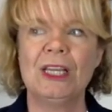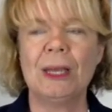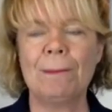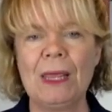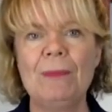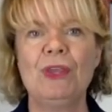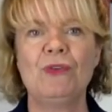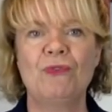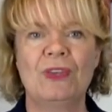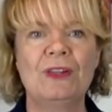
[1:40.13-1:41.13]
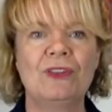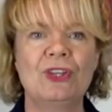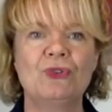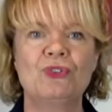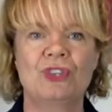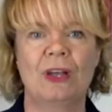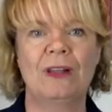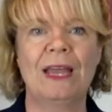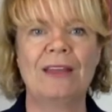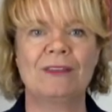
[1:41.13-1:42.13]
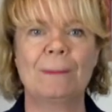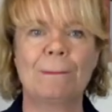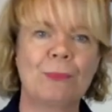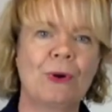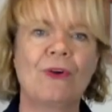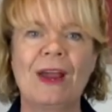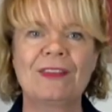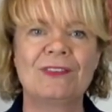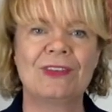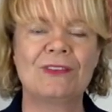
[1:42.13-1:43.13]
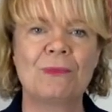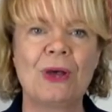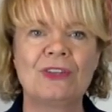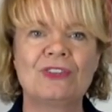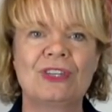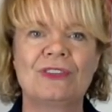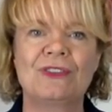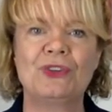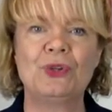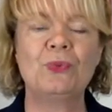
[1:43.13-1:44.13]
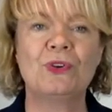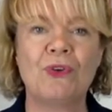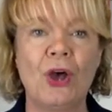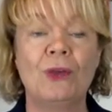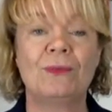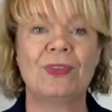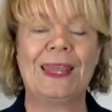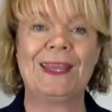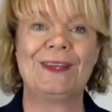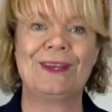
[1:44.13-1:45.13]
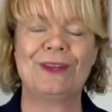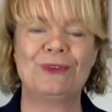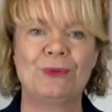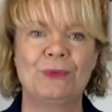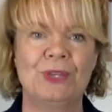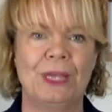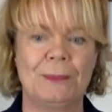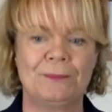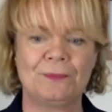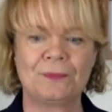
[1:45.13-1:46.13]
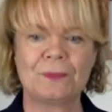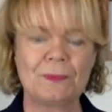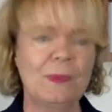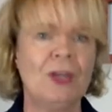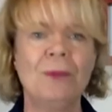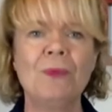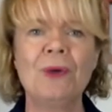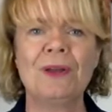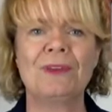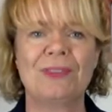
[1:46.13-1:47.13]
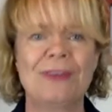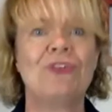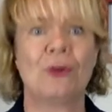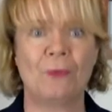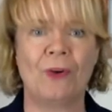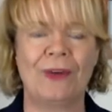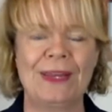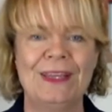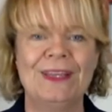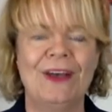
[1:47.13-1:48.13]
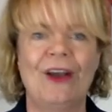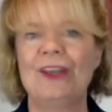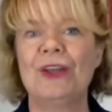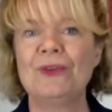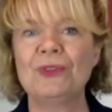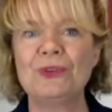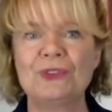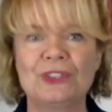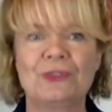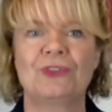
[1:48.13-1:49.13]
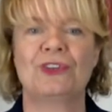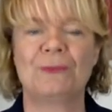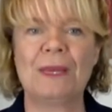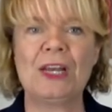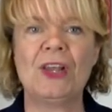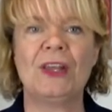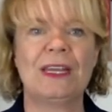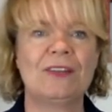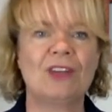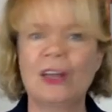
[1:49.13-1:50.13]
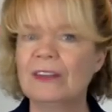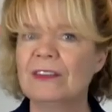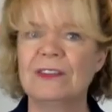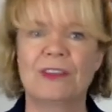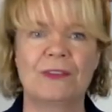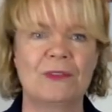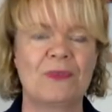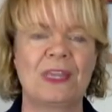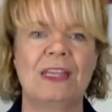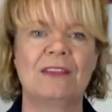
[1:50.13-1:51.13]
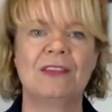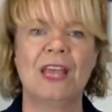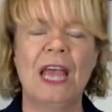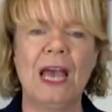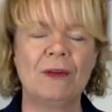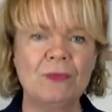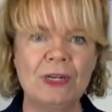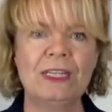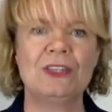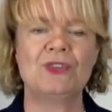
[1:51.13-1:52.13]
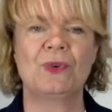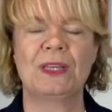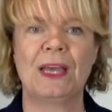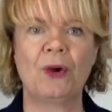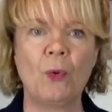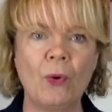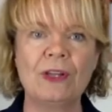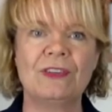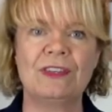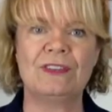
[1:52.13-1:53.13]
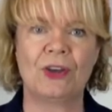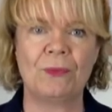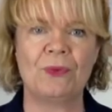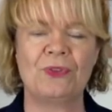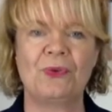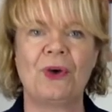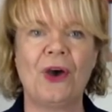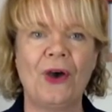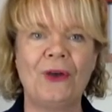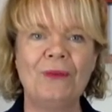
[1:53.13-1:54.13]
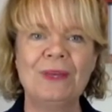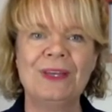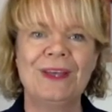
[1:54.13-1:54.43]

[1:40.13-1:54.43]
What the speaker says: Maybe you feel that your child hasn't progressed as much as you would have hoped in a normal year. Number one, I would say don't worry. I know that your children have been learning tons and tons of things and really enjoying that quality time with you at home.